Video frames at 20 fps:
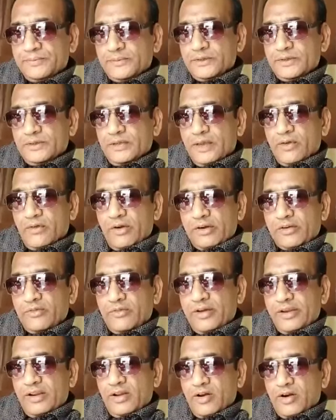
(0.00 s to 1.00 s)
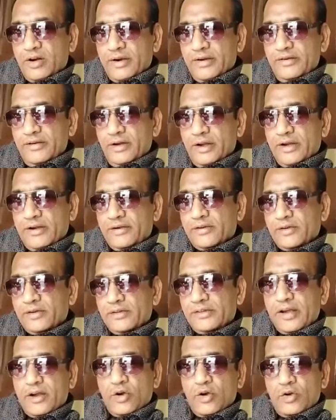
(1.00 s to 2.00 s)
they worked very hard and uh,
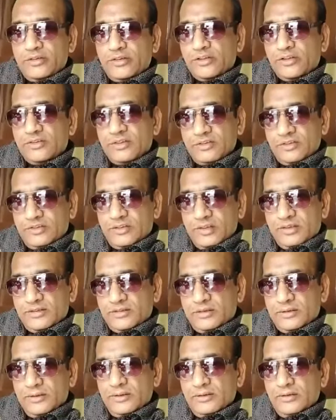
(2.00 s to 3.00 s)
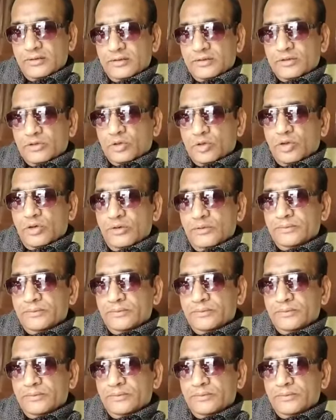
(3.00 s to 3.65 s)
they got the success. You know,